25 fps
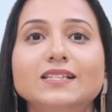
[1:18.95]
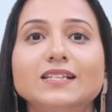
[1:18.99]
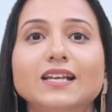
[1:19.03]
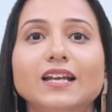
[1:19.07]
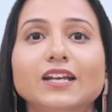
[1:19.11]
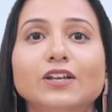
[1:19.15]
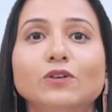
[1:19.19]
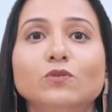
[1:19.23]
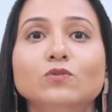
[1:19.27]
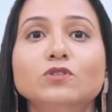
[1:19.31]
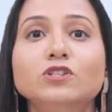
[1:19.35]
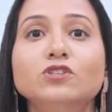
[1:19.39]

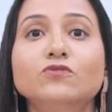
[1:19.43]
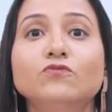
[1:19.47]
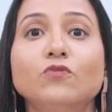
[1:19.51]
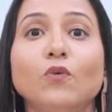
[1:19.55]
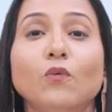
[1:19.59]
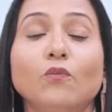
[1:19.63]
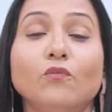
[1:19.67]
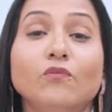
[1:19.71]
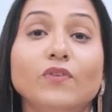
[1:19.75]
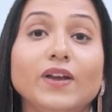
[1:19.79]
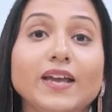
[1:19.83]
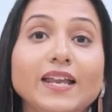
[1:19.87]
schedules
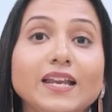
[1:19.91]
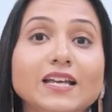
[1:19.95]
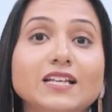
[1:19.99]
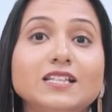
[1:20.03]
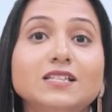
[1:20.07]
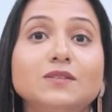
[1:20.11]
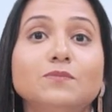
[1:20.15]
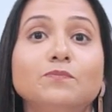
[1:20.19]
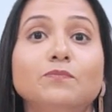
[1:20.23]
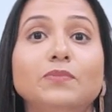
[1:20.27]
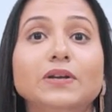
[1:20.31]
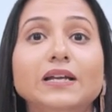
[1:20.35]
for
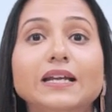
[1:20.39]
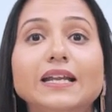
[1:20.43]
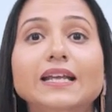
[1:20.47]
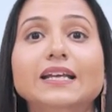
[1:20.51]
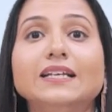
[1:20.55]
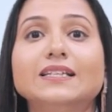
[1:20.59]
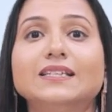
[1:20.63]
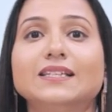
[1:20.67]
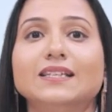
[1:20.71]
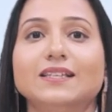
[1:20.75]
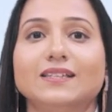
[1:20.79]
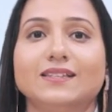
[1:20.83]
various
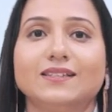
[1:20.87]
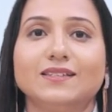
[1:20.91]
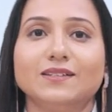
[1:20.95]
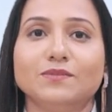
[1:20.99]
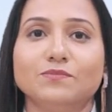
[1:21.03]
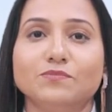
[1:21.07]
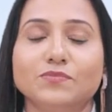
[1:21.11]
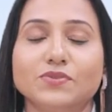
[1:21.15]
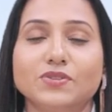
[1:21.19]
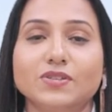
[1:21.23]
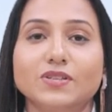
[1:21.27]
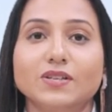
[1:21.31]
building
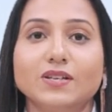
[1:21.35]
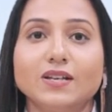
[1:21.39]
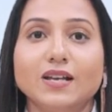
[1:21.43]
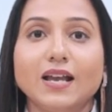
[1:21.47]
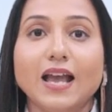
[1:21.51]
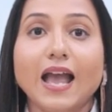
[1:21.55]
systems